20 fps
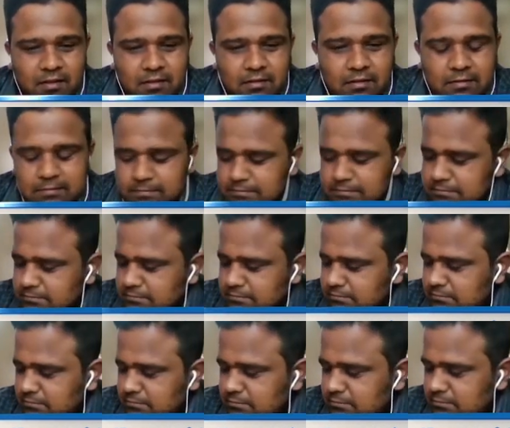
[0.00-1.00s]
as well as extra
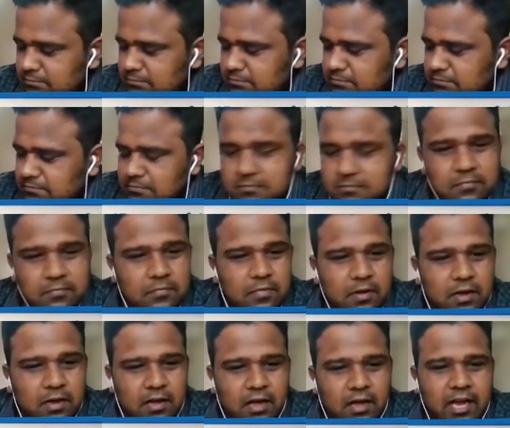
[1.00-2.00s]
time
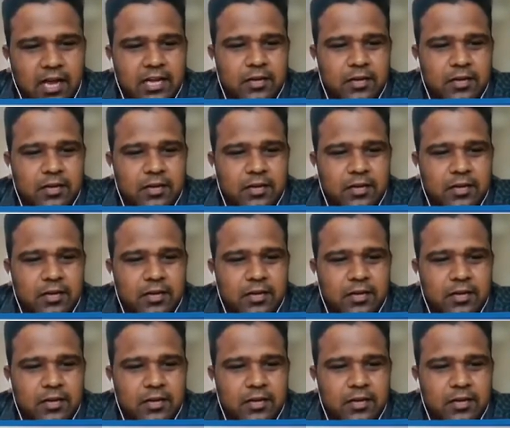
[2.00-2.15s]
without any